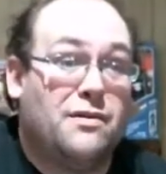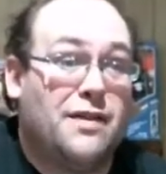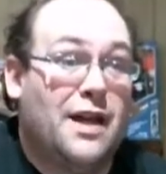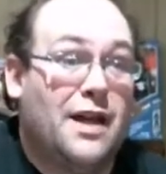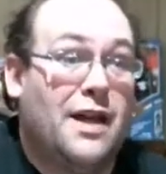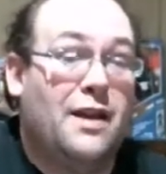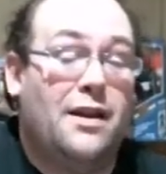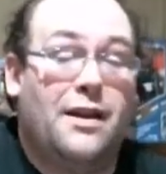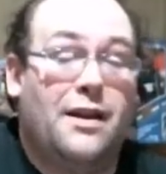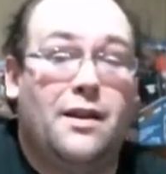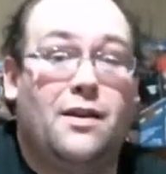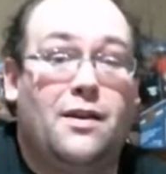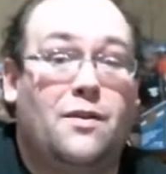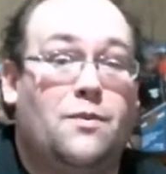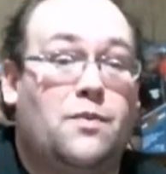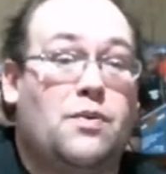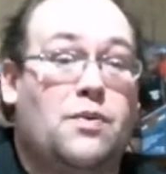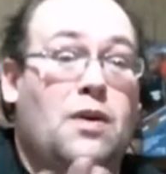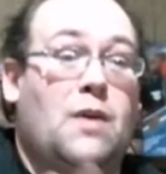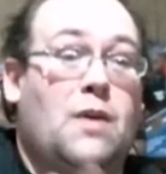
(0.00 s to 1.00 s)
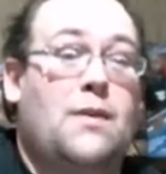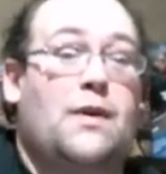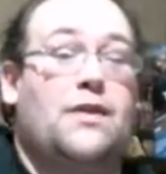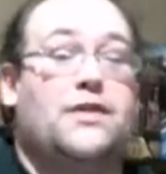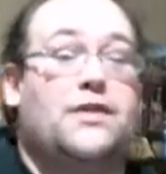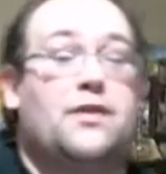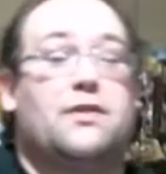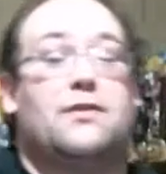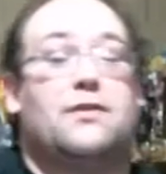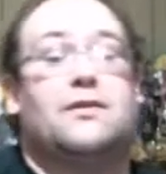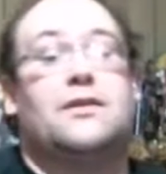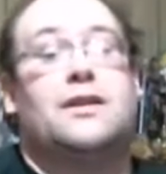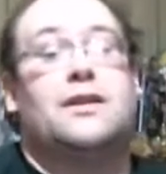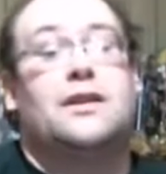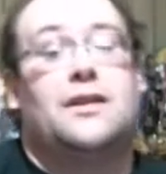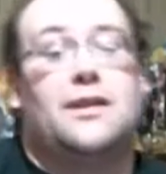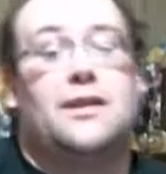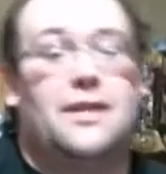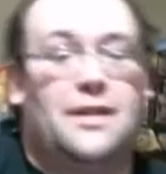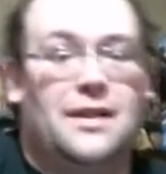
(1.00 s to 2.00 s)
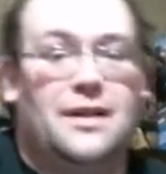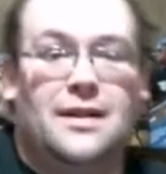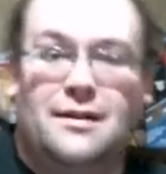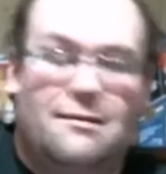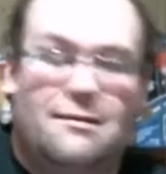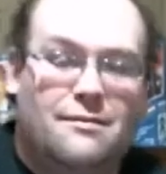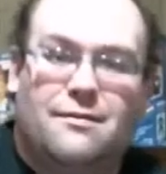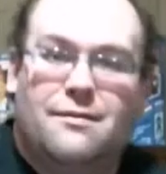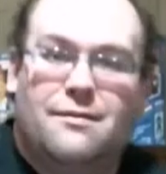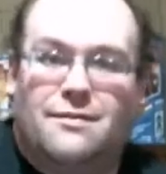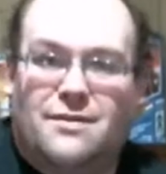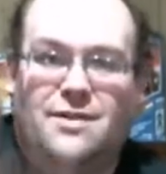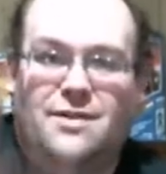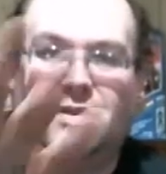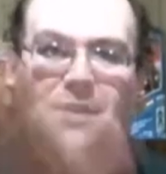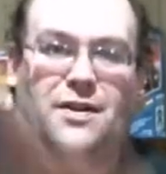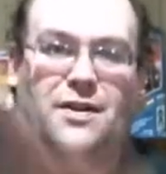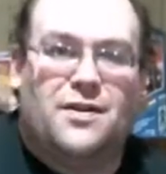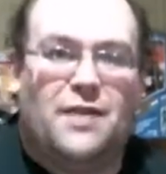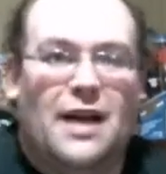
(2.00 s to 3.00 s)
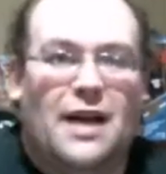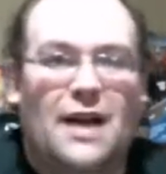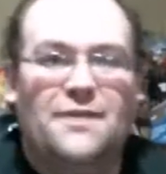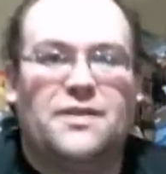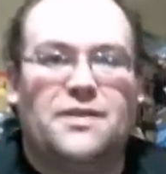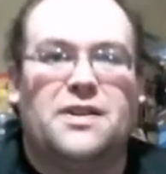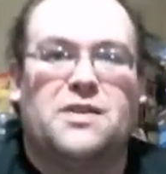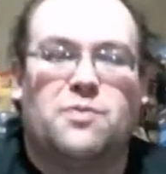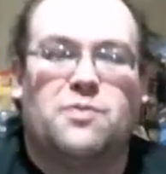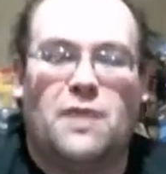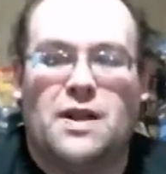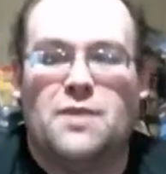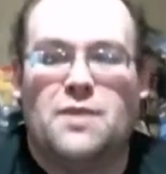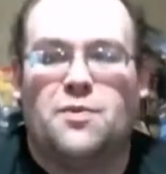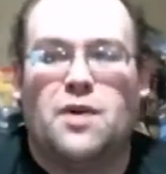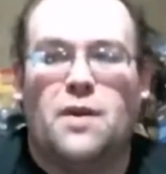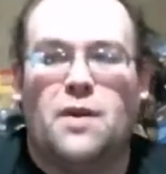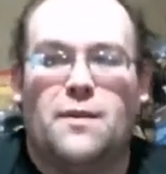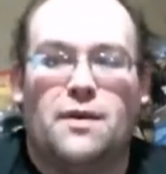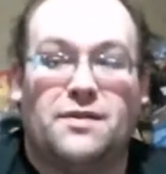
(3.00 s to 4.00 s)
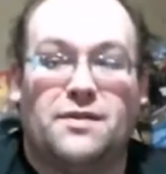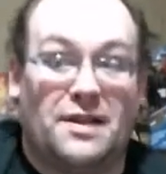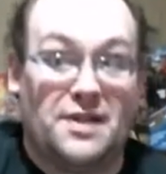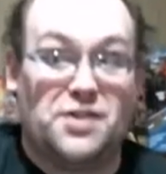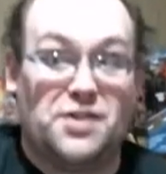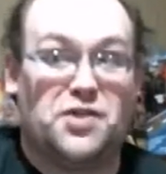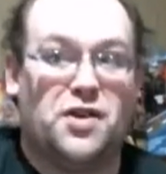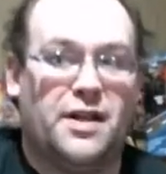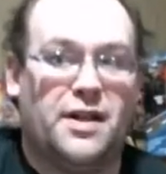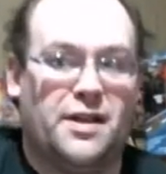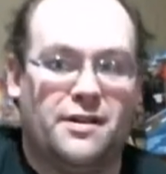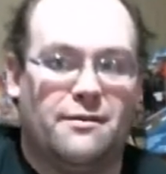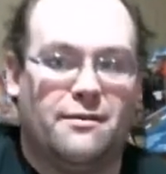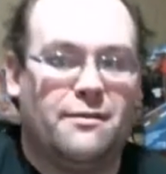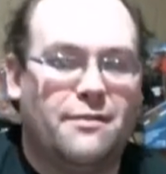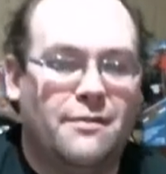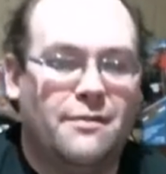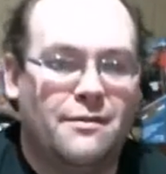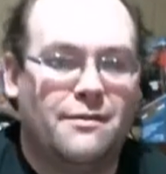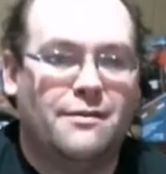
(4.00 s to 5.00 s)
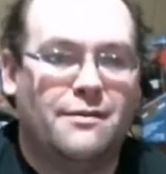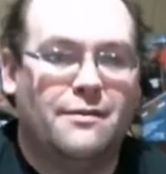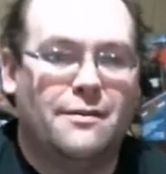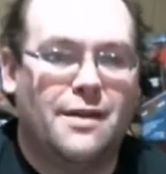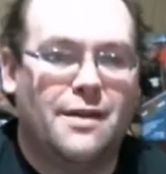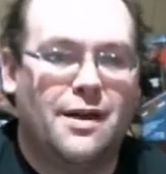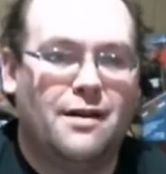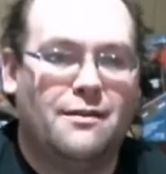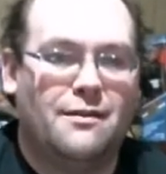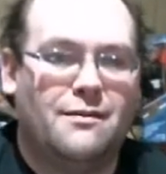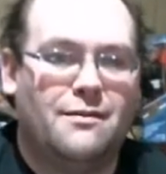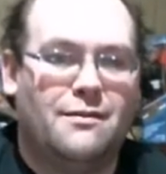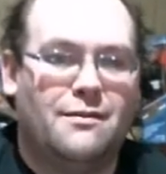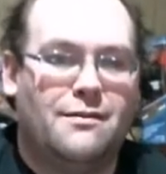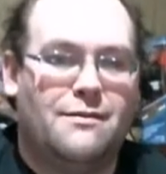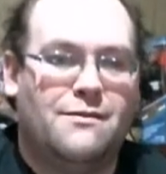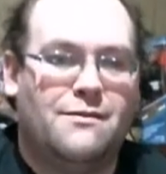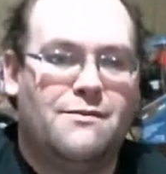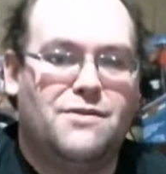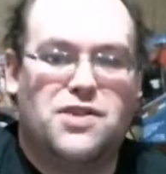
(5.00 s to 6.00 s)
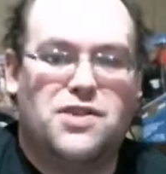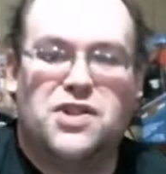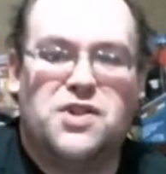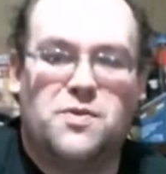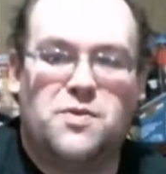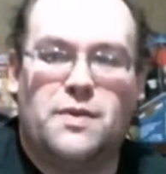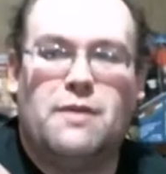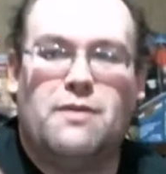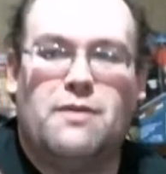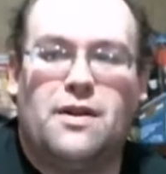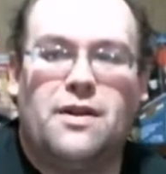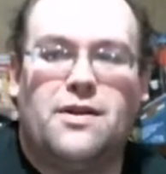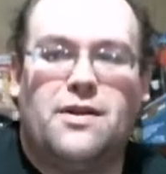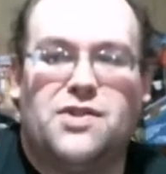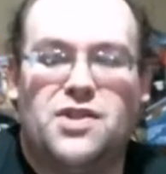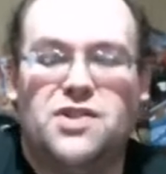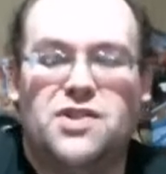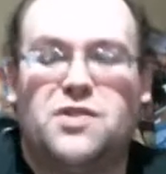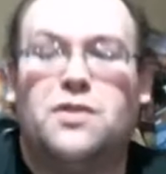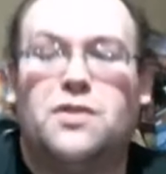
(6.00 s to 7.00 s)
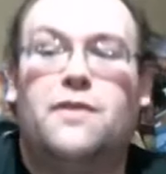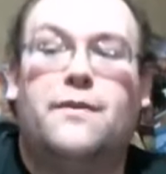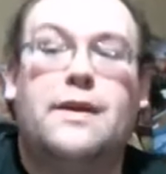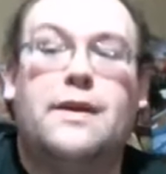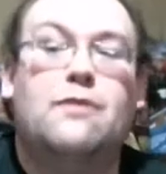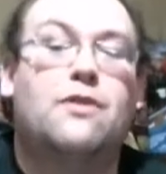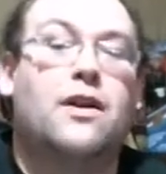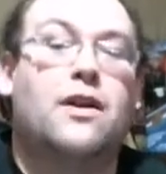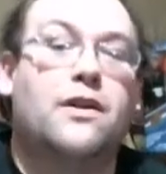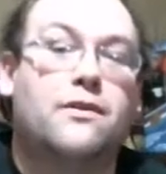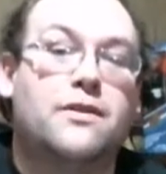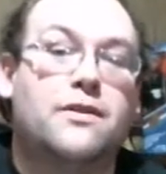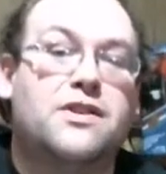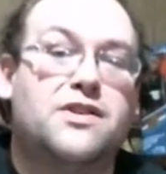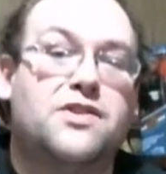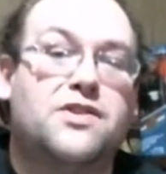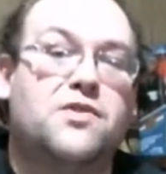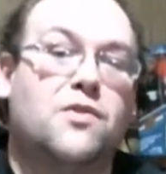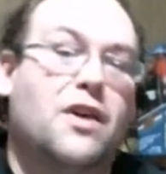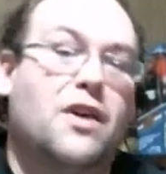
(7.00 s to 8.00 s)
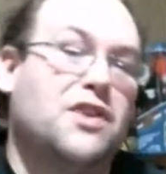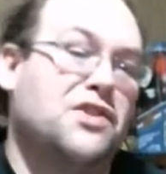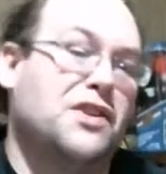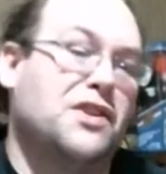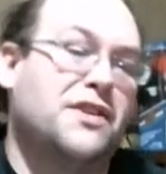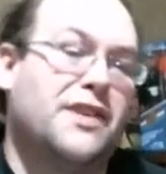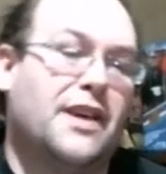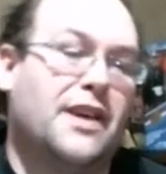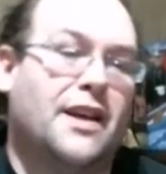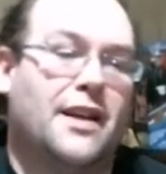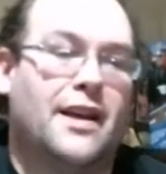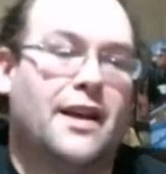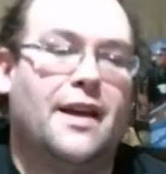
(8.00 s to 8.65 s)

And you know, promos are. Do, do I have to explain the promos? I shouldn't you know, she should be one. Of the, she should have been one of the reasons you're watching TNA.